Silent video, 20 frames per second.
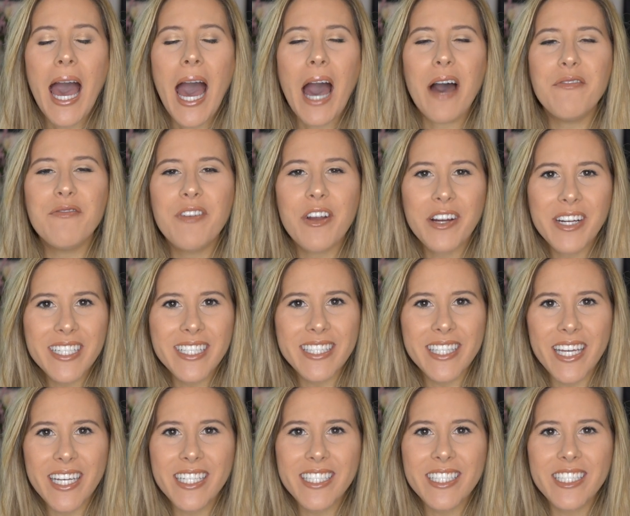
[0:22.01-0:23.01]
I'm very
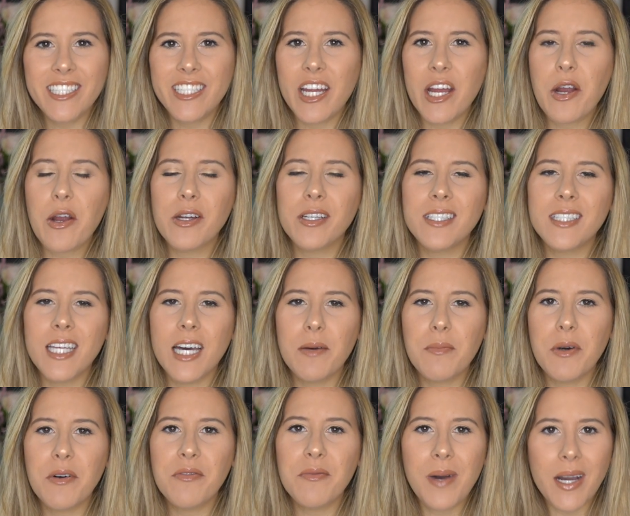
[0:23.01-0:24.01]
excited to share some
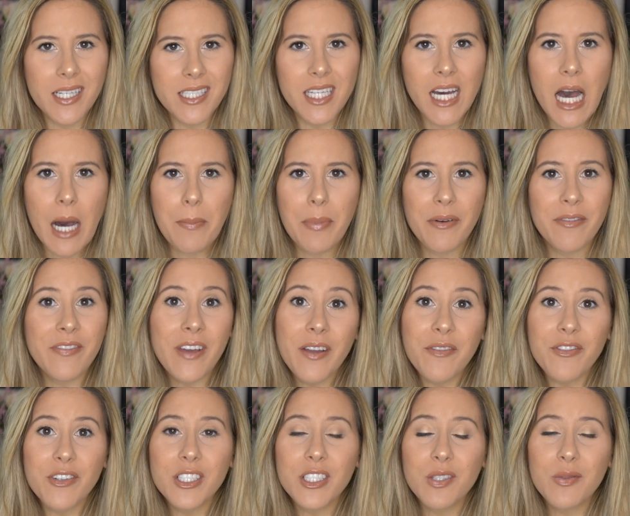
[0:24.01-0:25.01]
of my top
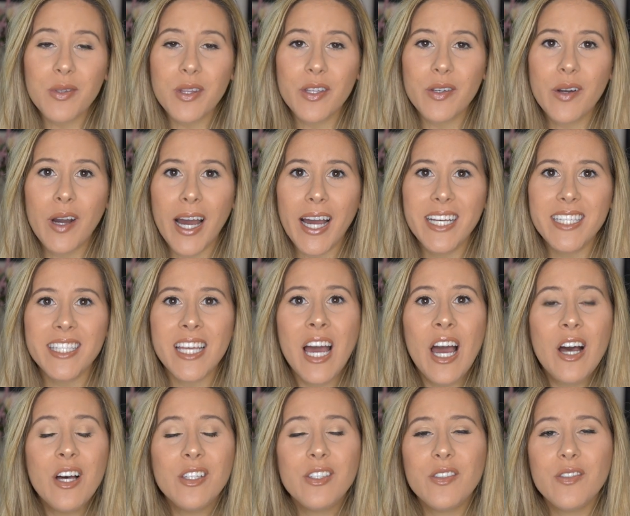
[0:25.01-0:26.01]
favorites with you guys.
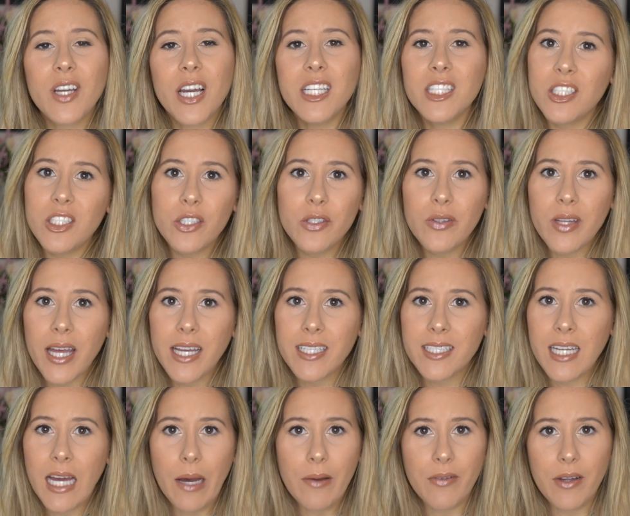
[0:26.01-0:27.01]
So if you guys do like
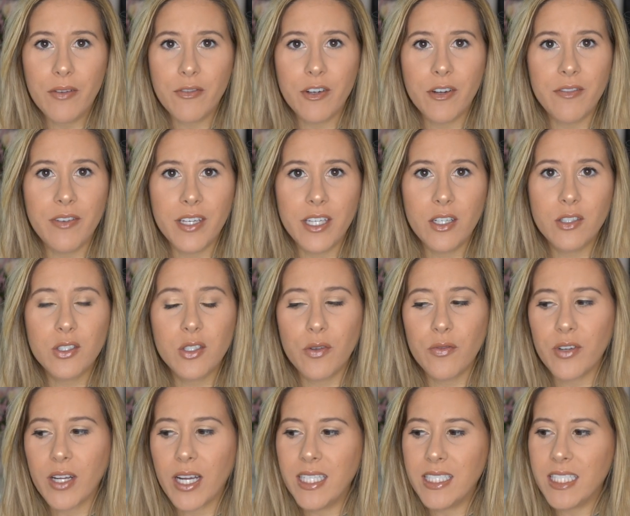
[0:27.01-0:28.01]
top favorite videos, don't
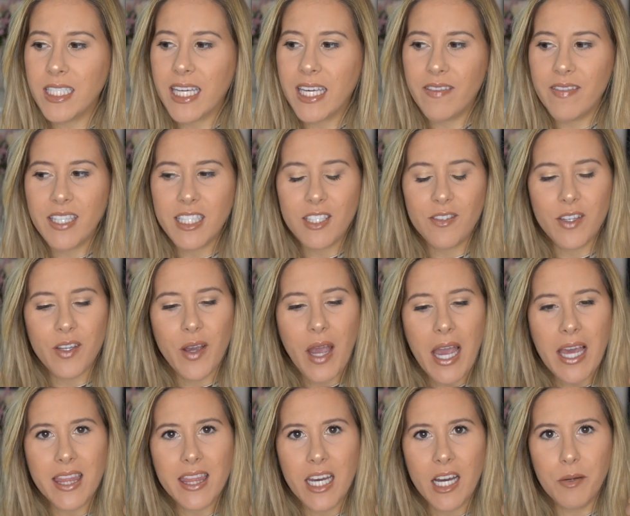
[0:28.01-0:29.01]
forget to give this video
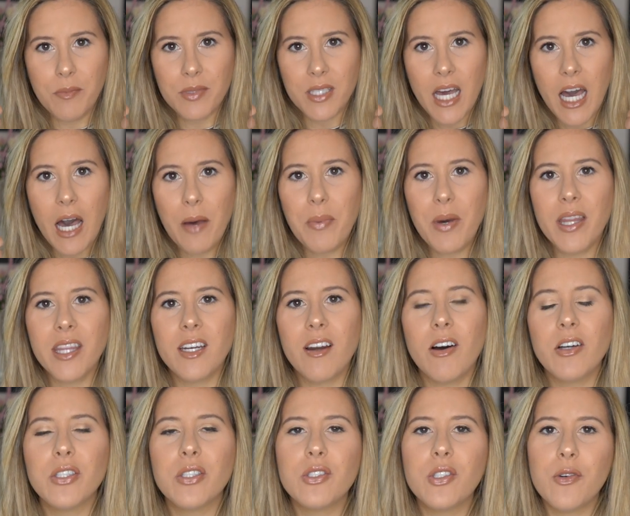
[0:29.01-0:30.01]
a thumbs up. And then
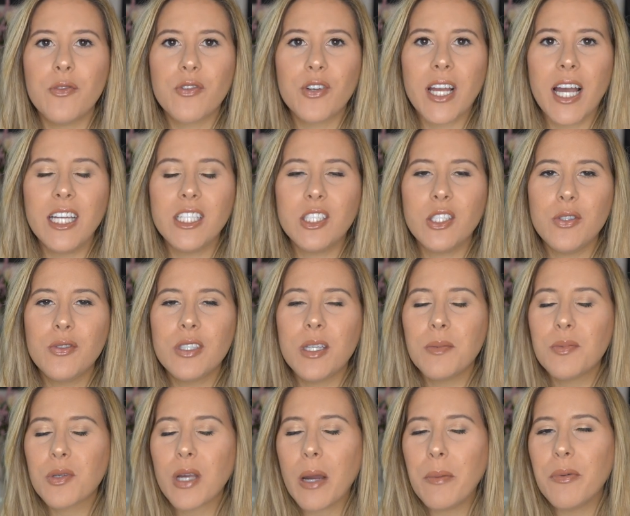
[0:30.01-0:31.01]
also don't forget to
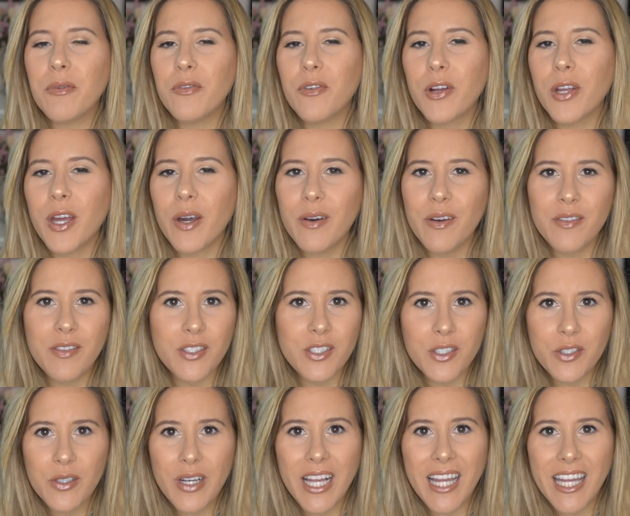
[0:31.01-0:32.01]
subscribe before you go if you
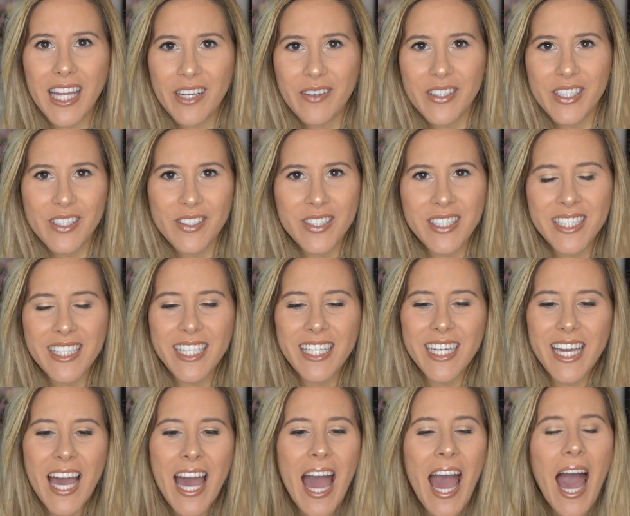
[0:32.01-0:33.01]
do like what you
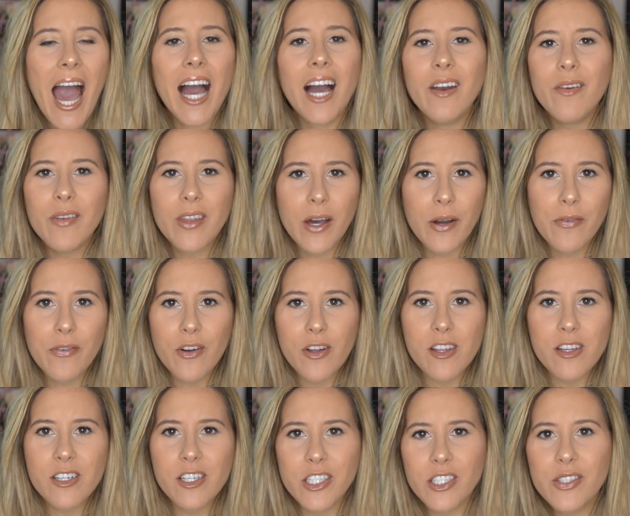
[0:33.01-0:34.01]
see. And without
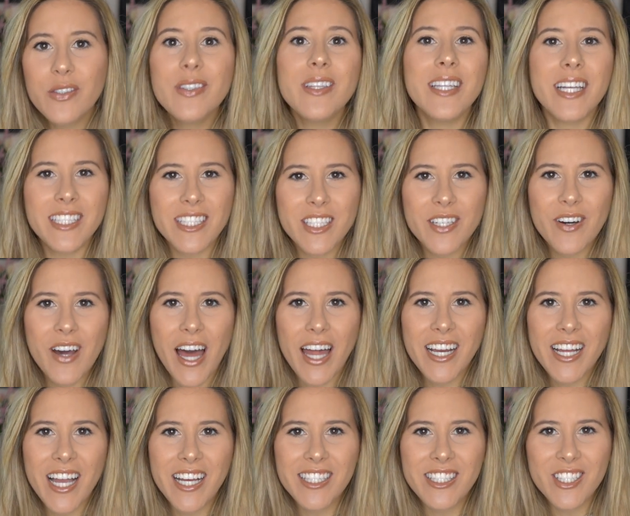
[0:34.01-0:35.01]
further ado, let's go ahead
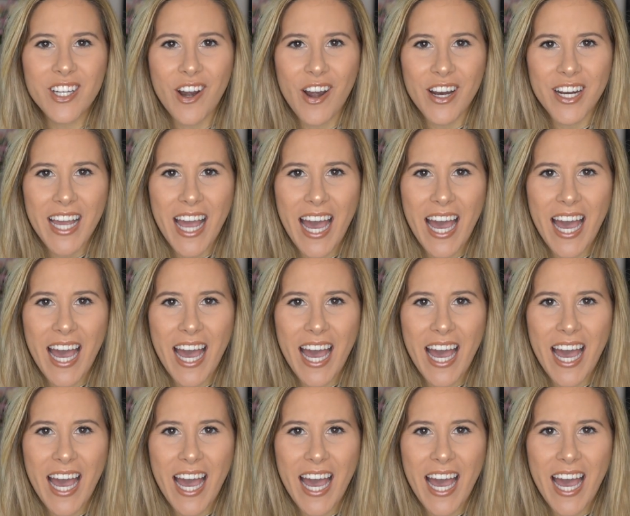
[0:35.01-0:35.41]
and get started,